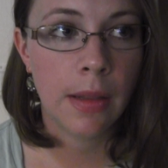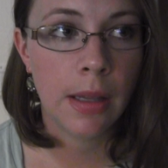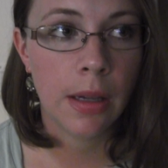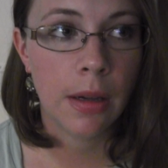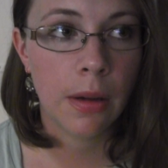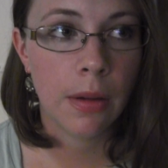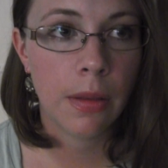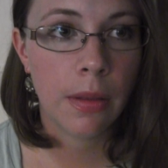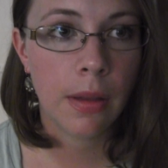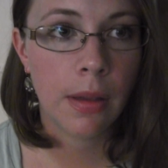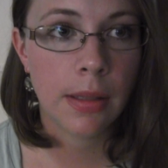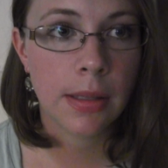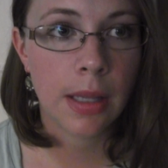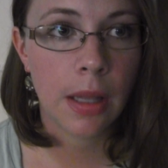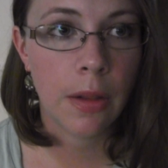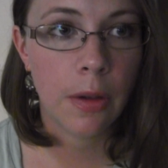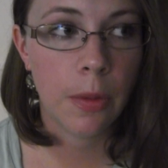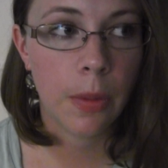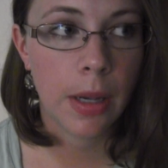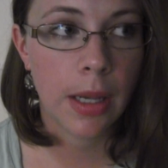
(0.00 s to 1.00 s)
the earth, because
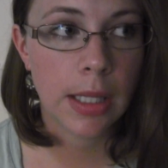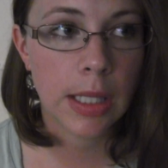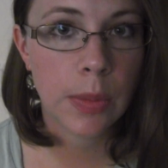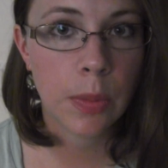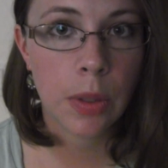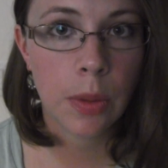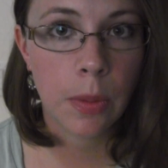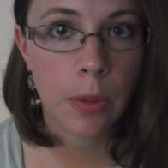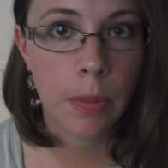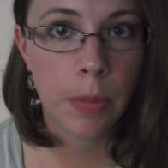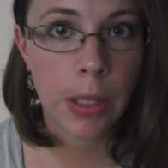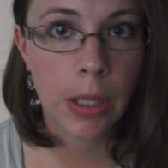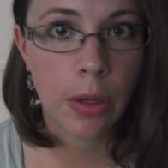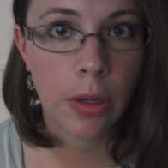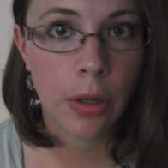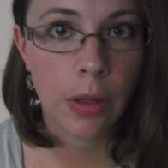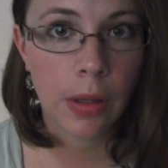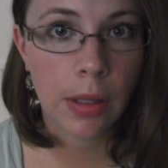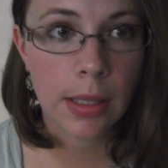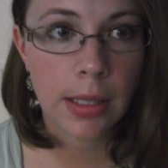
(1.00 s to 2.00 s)
otherwise we would be
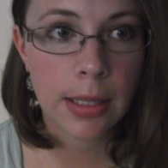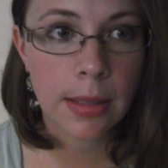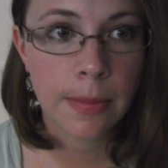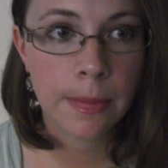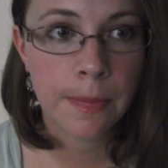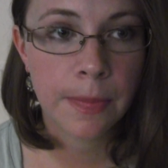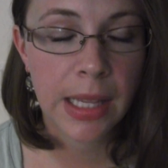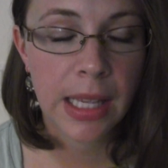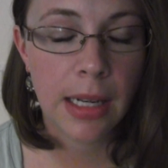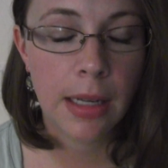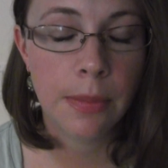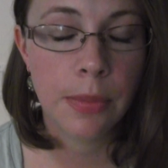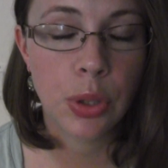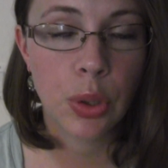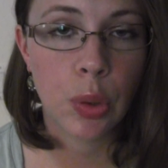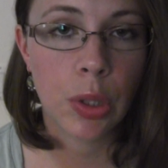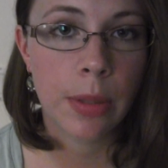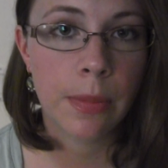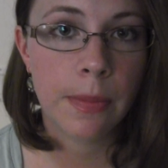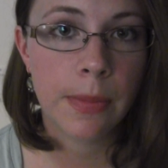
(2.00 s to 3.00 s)
cooked. It
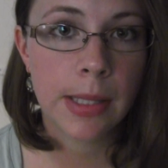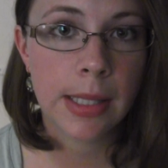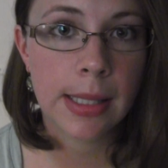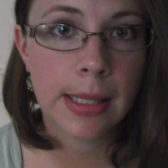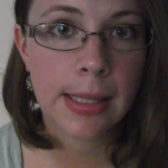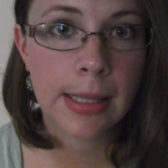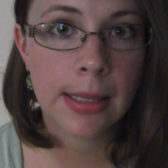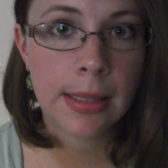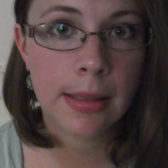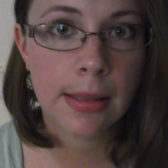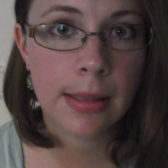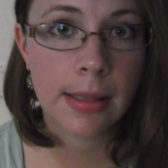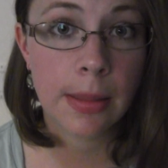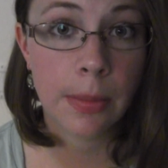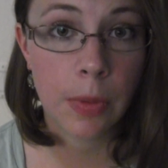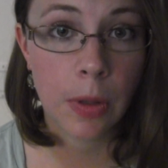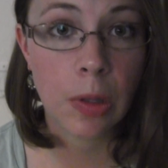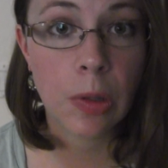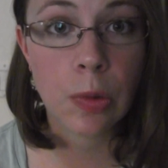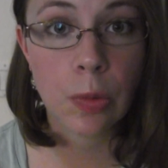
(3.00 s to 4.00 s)
absorbs some
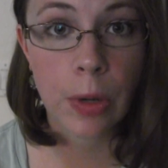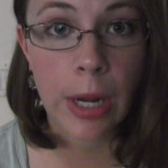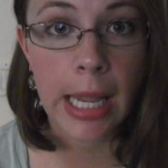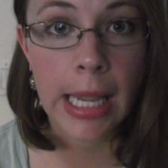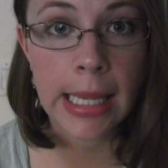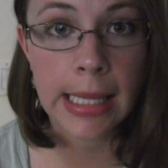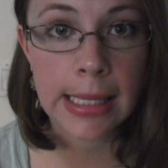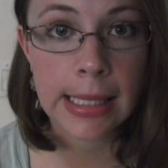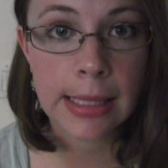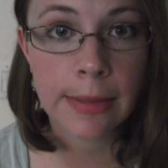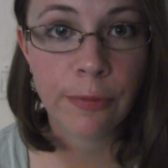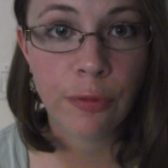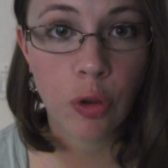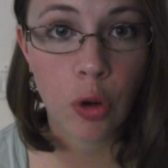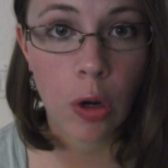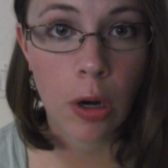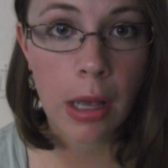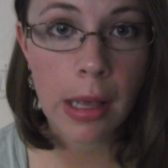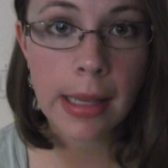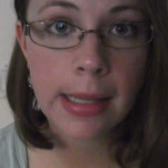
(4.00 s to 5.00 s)
of those rays for
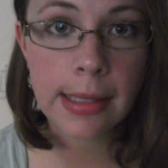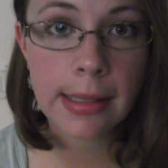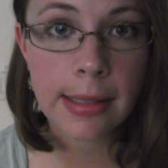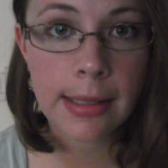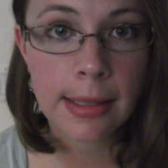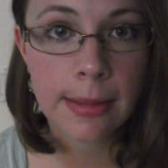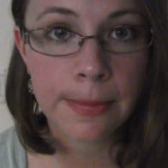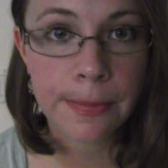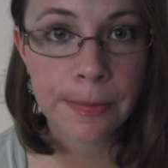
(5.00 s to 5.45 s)
us.